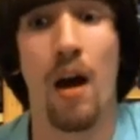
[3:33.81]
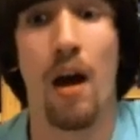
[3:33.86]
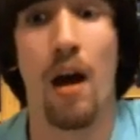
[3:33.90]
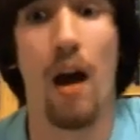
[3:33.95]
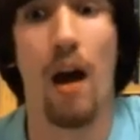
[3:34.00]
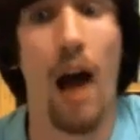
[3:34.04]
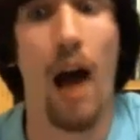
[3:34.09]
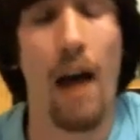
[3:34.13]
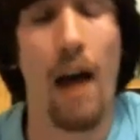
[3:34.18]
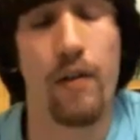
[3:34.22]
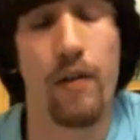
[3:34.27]

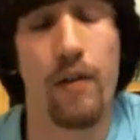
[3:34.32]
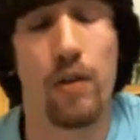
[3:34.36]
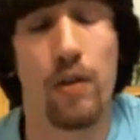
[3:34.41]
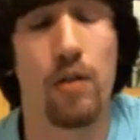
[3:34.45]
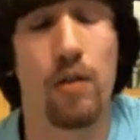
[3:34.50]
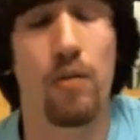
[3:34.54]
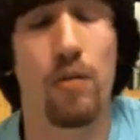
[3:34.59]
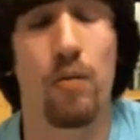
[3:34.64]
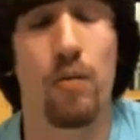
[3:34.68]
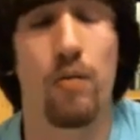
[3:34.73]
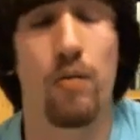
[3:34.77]
After
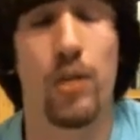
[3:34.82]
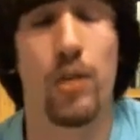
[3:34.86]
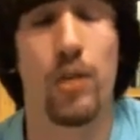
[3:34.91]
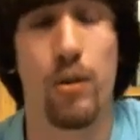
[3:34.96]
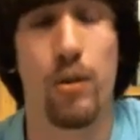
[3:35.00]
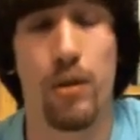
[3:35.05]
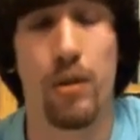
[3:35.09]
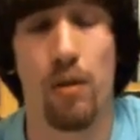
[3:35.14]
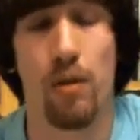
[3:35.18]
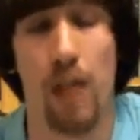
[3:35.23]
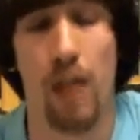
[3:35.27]
you
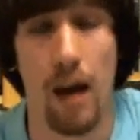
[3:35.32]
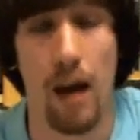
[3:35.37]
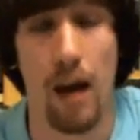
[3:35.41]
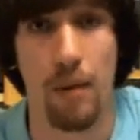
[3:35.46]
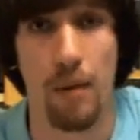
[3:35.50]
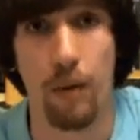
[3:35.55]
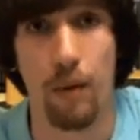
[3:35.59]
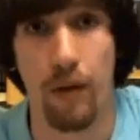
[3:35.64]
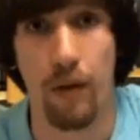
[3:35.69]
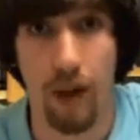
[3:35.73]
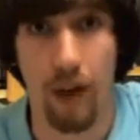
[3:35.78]
choose your
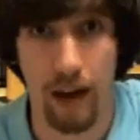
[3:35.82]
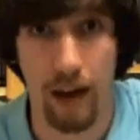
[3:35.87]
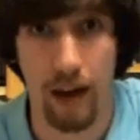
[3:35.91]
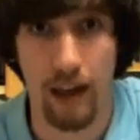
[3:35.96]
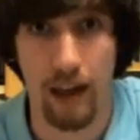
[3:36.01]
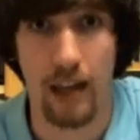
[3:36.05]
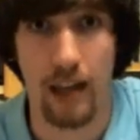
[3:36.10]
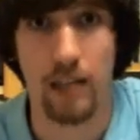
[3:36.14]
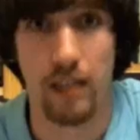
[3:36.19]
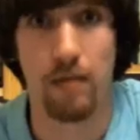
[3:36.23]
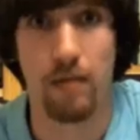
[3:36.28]
alignment, we
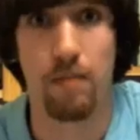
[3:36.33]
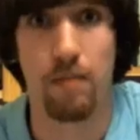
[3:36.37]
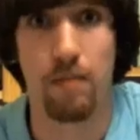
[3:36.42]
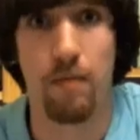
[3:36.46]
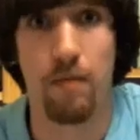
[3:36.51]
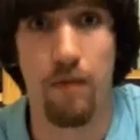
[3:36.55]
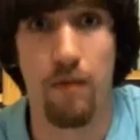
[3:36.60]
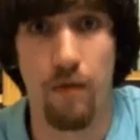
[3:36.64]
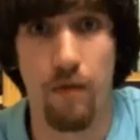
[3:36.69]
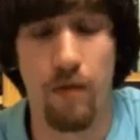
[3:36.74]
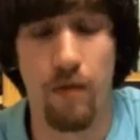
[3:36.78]
finally get to
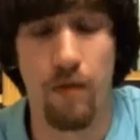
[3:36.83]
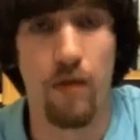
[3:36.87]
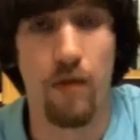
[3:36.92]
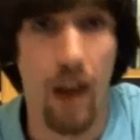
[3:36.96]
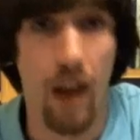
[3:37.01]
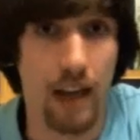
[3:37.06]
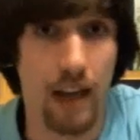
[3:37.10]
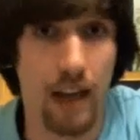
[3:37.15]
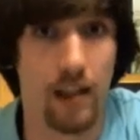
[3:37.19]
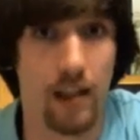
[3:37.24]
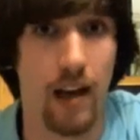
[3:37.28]

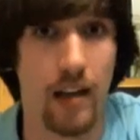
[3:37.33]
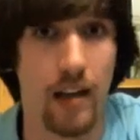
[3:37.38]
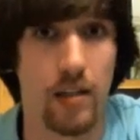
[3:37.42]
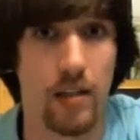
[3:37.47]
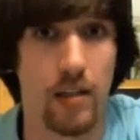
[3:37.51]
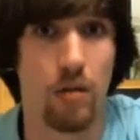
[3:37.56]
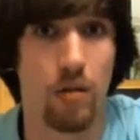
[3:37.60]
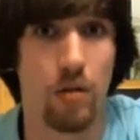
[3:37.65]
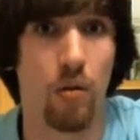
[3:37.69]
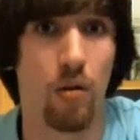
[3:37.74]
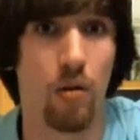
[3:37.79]

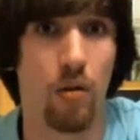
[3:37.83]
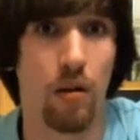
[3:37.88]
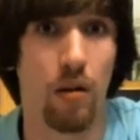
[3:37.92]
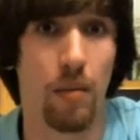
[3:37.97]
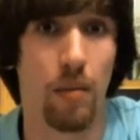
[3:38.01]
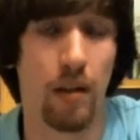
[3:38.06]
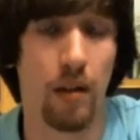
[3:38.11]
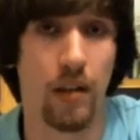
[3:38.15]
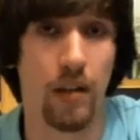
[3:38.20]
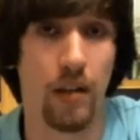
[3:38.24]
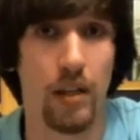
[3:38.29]
finalize your
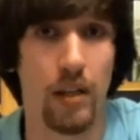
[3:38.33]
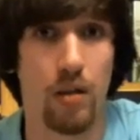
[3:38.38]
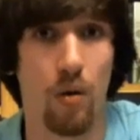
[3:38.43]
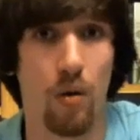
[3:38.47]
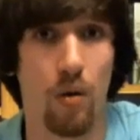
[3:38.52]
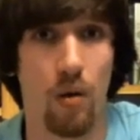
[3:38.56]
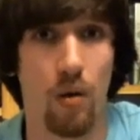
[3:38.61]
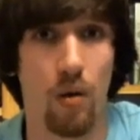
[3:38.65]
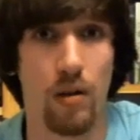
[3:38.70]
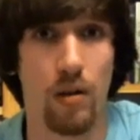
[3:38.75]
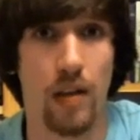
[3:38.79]
ability
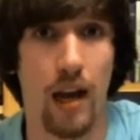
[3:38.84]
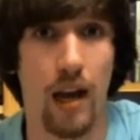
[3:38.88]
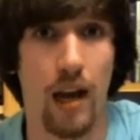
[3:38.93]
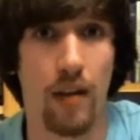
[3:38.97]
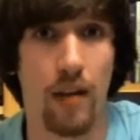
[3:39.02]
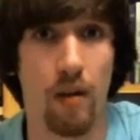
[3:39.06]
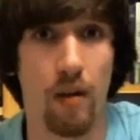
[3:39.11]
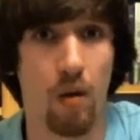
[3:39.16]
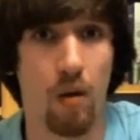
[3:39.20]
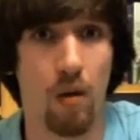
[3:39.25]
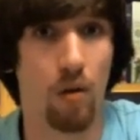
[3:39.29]
scores,
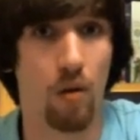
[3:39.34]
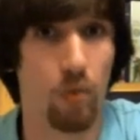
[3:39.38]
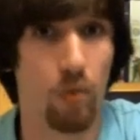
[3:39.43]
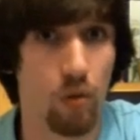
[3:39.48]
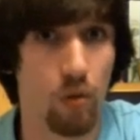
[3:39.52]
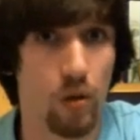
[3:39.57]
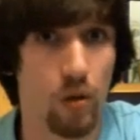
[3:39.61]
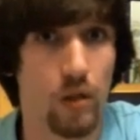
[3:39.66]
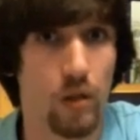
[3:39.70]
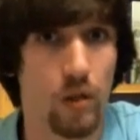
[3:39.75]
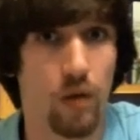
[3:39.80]
and there are
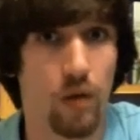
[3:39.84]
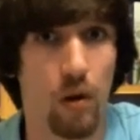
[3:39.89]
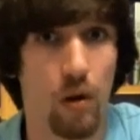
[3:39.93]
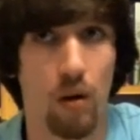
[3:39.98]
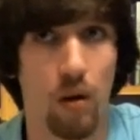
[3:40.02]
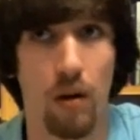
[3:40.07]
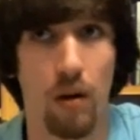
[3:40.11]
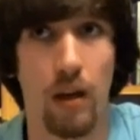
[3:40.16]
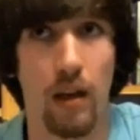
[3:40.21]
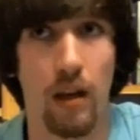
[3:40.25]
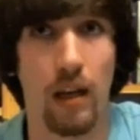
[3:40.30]
rules
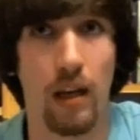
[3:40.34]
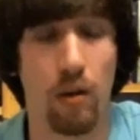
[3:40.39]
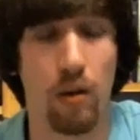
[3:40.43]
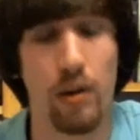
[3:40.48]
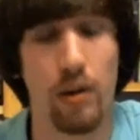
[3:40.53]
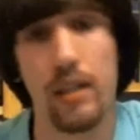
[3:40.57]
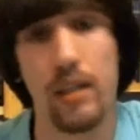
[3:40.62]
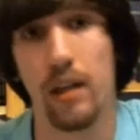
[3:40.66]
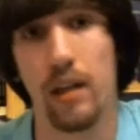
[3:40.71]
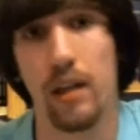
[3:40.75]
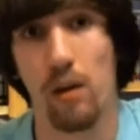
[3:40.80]
for
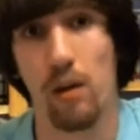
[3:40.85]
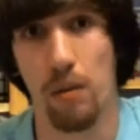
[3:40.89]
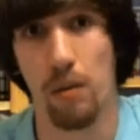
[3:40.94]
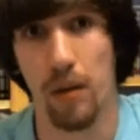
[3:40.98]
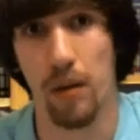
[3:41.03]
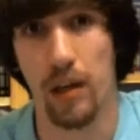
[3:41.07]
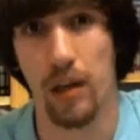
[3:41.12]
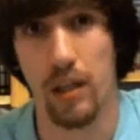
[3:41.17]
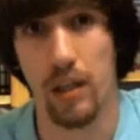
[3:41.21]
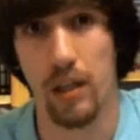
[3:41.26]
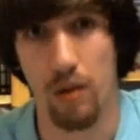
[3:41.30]
increasing your
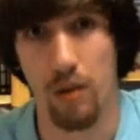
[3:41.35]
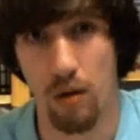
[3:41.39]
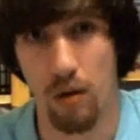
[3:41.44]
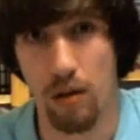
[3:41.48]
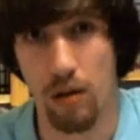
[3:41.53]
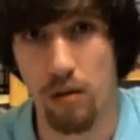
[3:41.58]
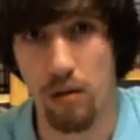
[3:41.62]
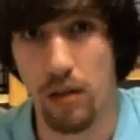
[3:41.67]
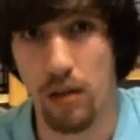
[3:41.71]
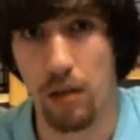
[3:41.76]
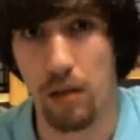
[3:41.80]
ability
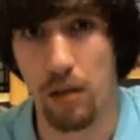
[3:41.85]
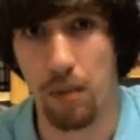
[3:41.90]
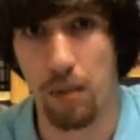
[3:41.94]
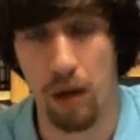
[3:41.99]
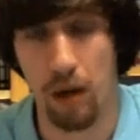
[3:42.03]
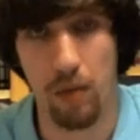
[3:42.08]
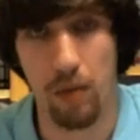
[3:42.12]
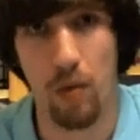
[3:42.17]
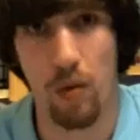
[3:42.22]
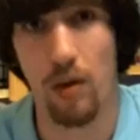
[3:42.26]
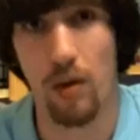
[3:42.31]
scores using
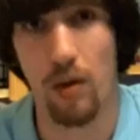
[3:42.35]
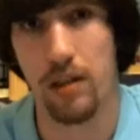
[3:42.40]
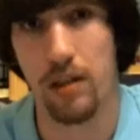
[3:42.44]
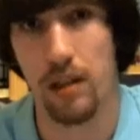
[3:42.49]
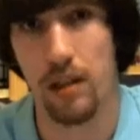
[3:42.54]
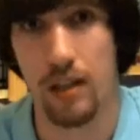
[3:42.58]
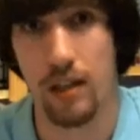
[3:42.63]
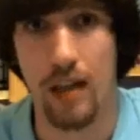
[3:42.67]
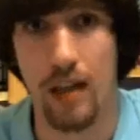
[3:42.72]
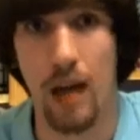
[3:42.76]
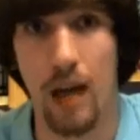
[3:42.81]
build points
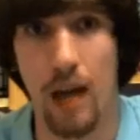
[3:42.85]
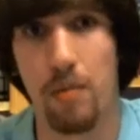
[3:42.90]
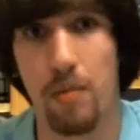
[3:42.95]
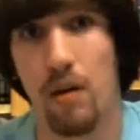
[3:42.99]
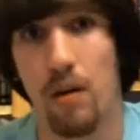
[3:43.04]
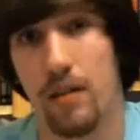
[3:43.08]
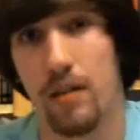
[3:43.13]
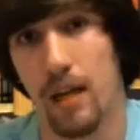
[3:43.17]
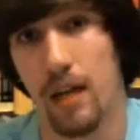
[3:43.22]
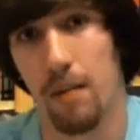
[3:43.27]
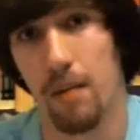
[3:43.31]
in the
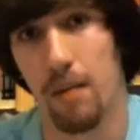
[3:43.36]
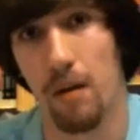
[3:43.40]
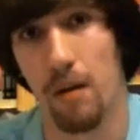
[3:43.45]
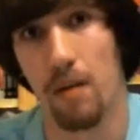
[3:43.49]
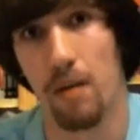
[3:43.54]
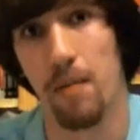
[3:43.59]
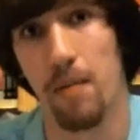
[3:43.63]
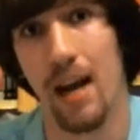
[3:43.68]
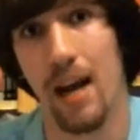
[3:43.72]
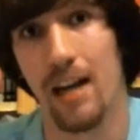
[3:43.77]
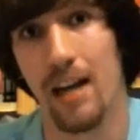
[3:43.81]
sidebar tip
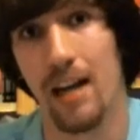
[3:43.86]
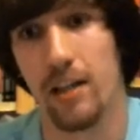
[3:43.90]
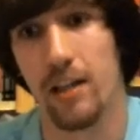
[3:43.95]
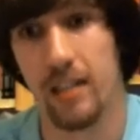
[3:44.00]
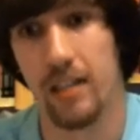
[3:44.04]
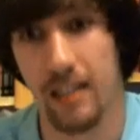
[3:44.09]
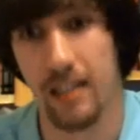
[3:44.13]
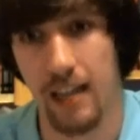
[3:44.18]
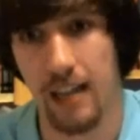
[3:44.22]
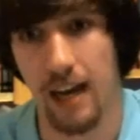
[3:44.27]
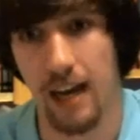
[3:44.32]
on page
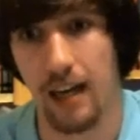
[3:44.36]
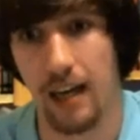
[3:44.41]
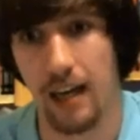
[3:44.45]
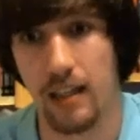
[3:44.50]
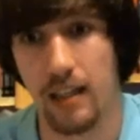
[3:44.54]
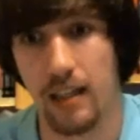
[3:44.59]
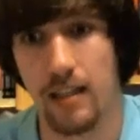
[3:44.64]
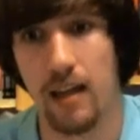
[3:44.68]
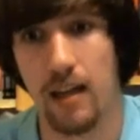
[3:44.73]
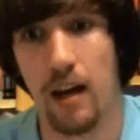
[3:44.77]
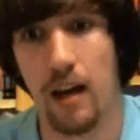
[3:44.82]

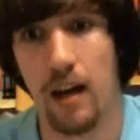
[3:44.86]
6.